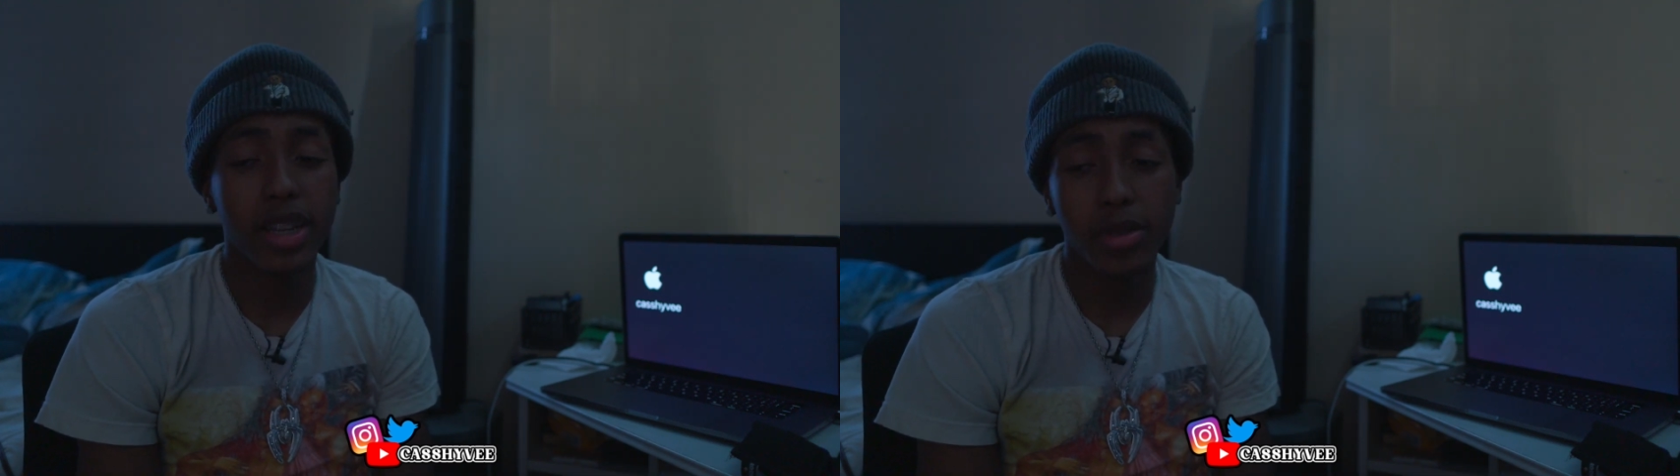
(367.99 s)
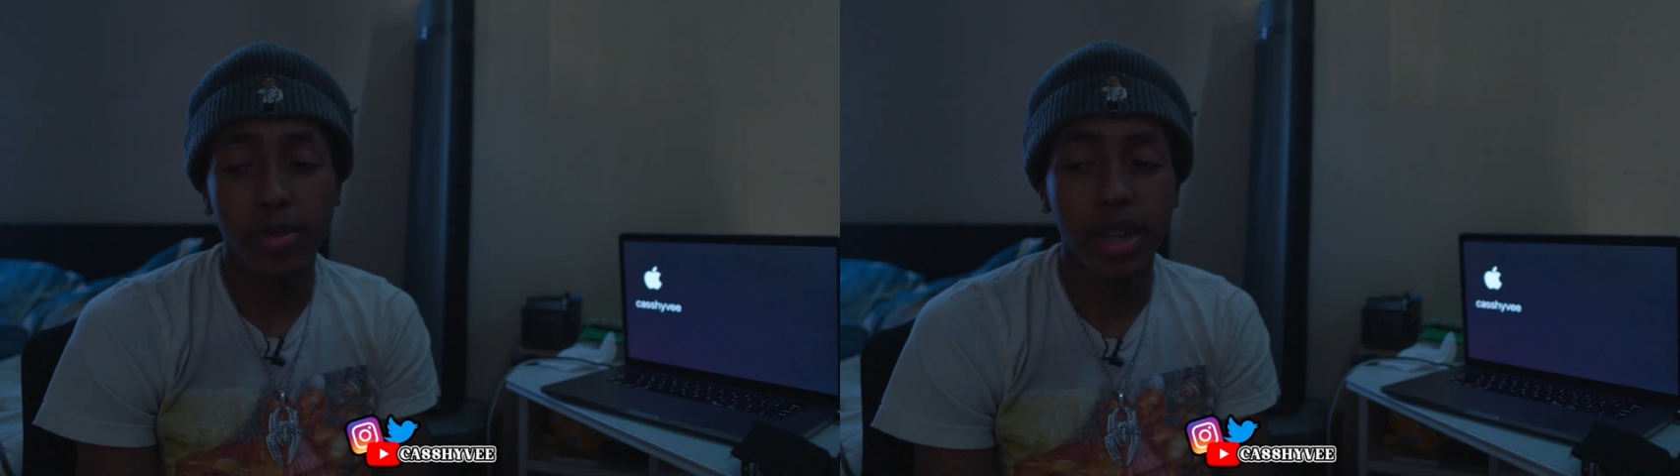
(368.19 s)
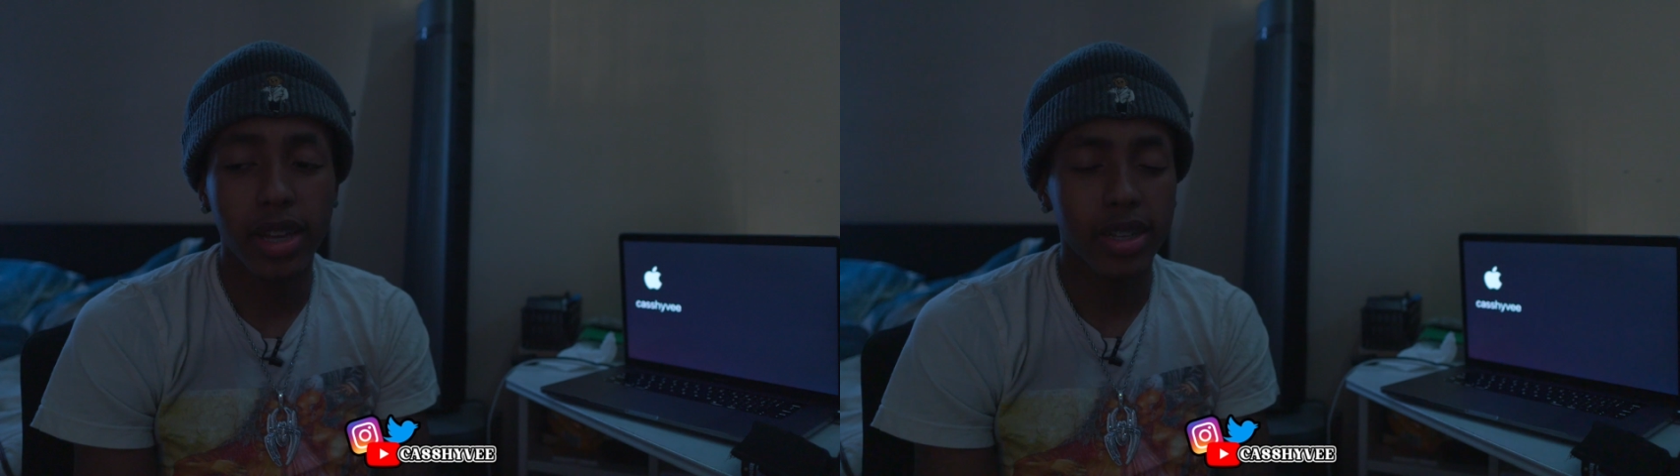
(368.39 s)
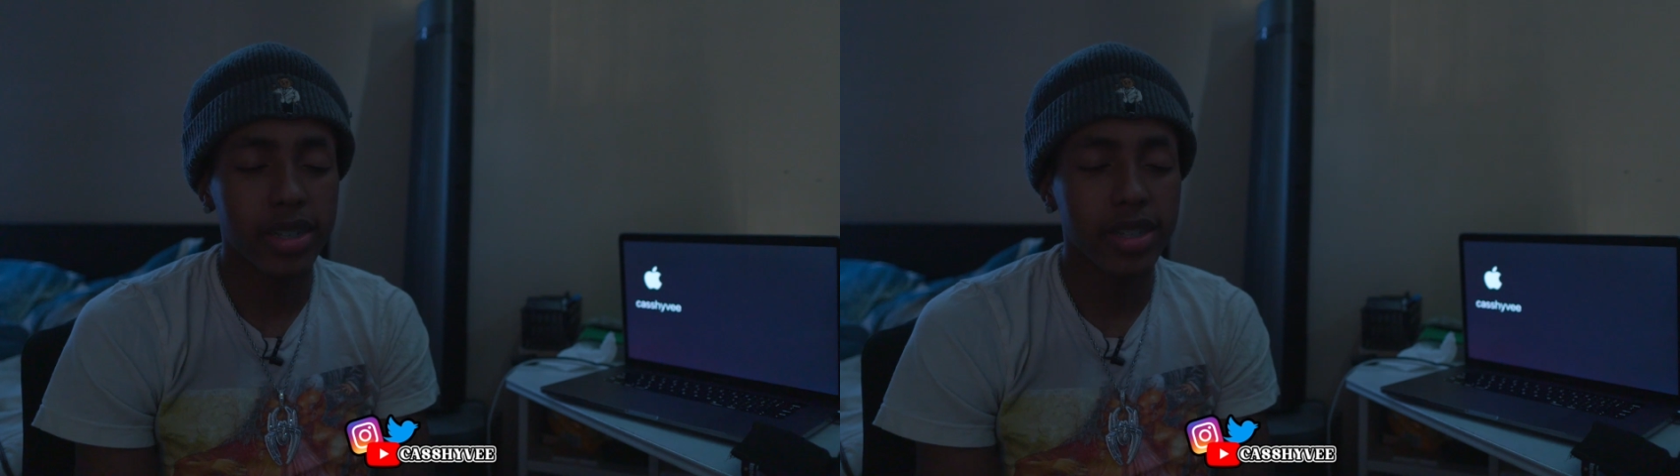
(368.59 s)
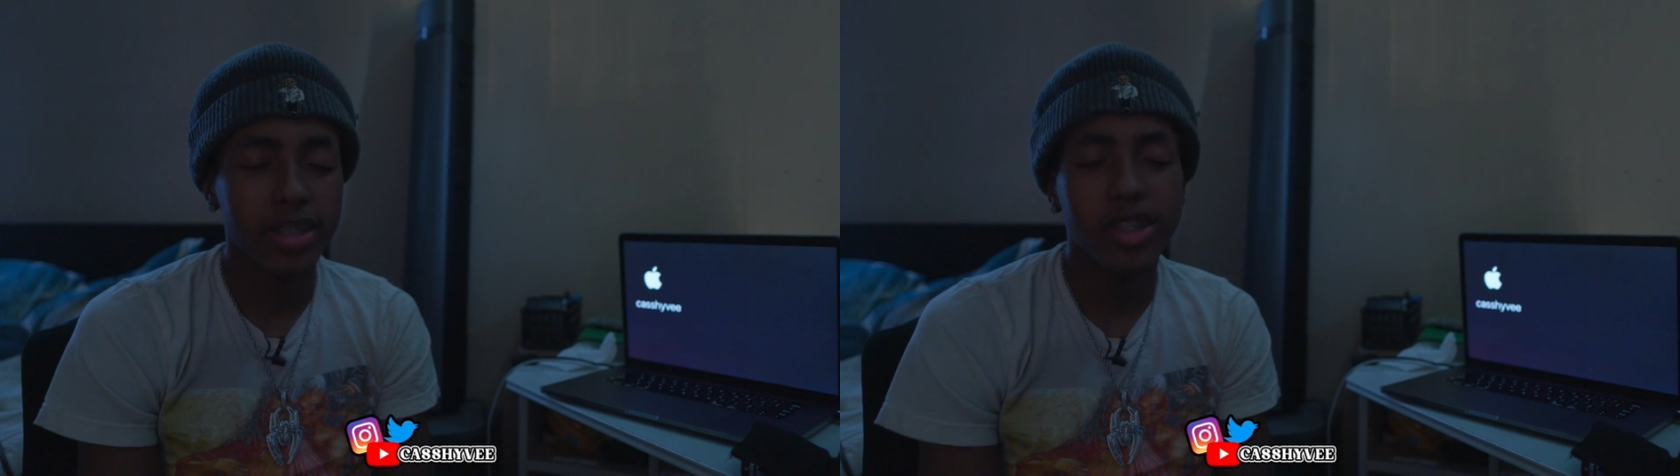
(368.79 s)
You'd be like,
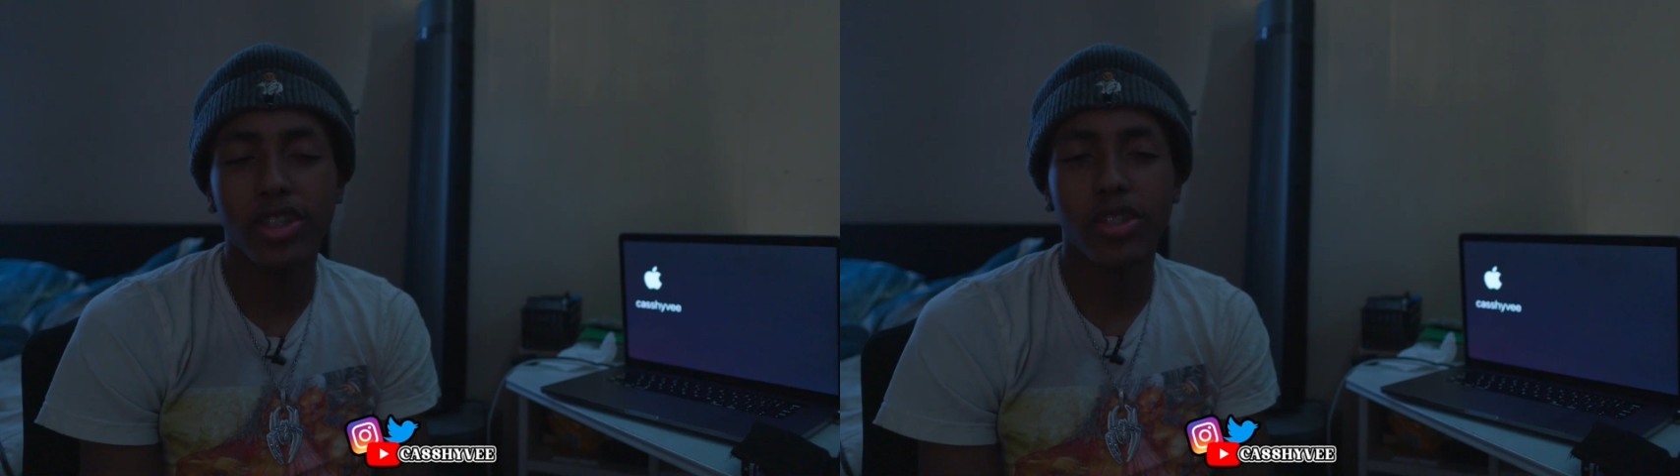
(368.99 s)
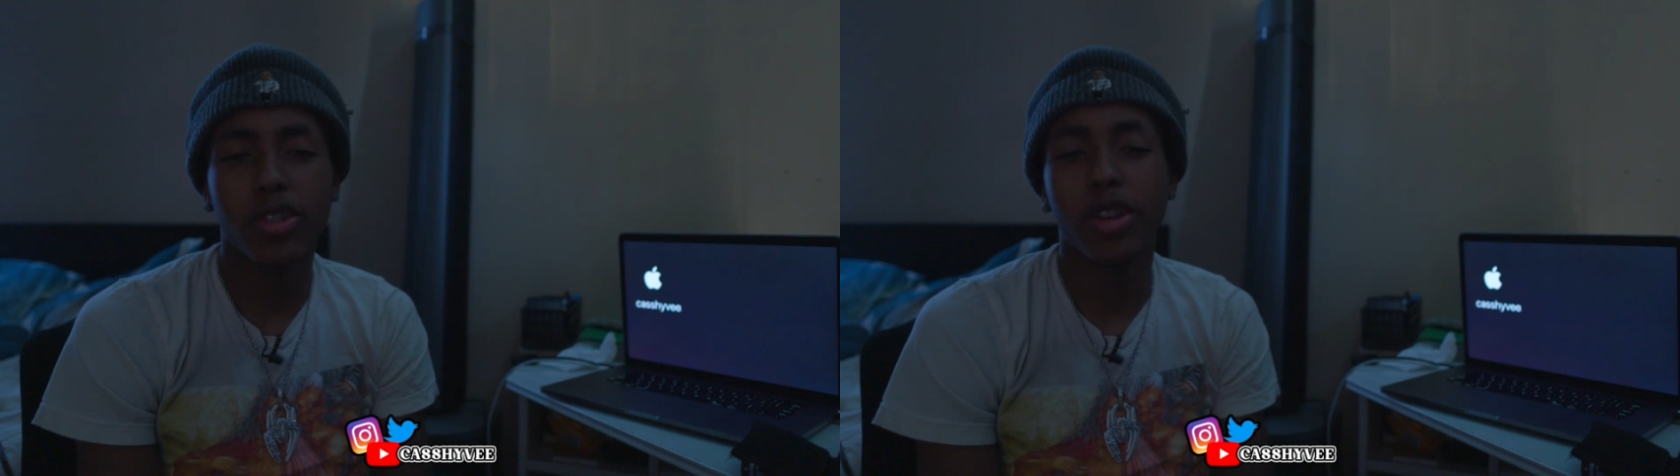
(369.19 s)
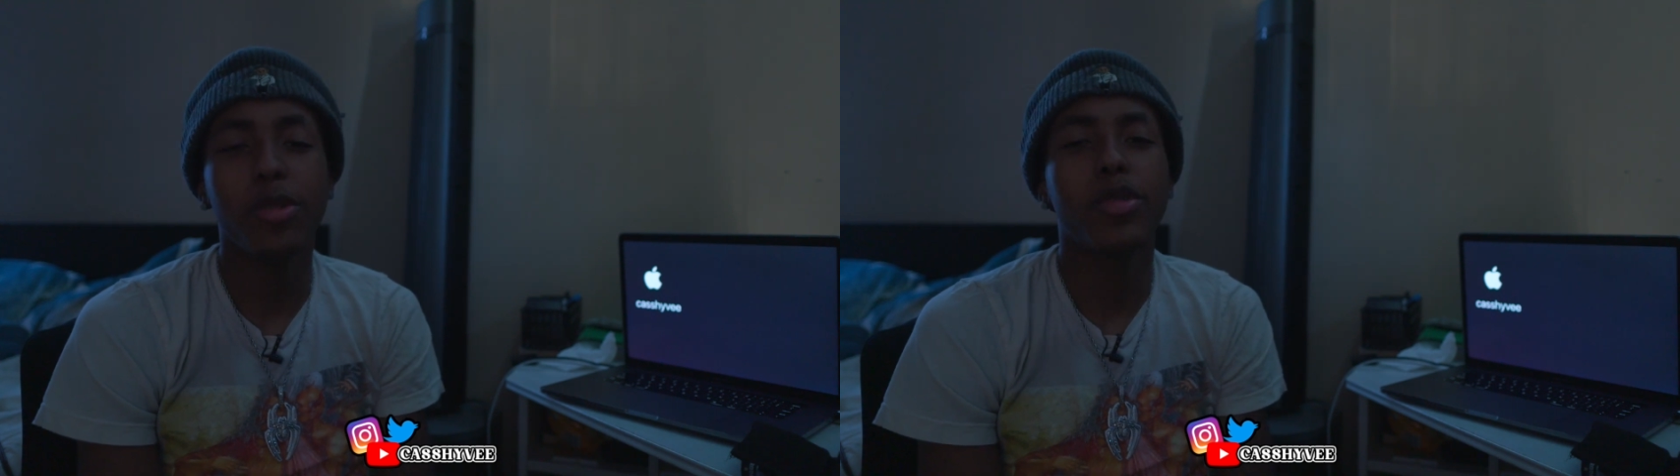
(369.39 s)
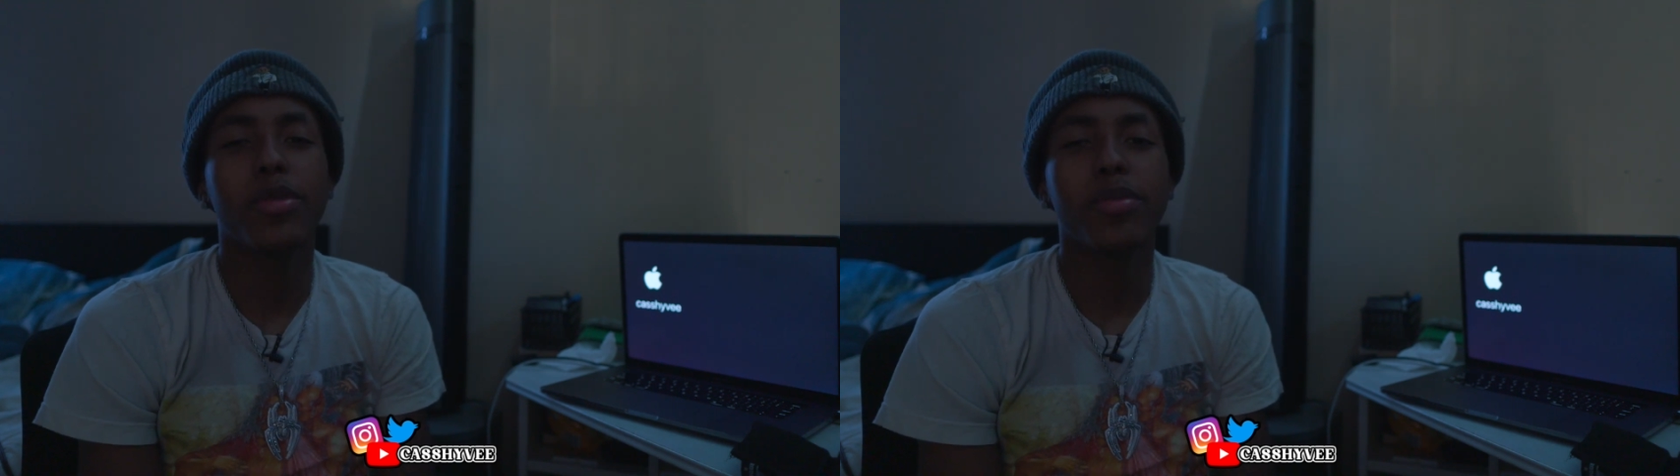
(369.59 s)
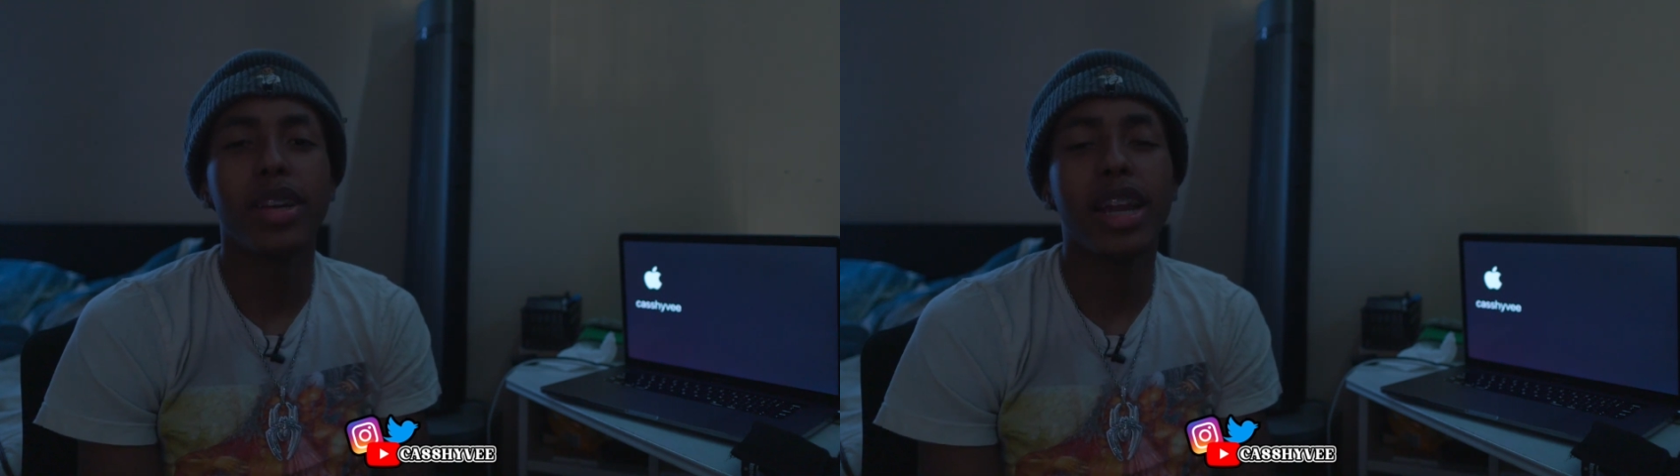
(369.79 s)
you should disagree with him.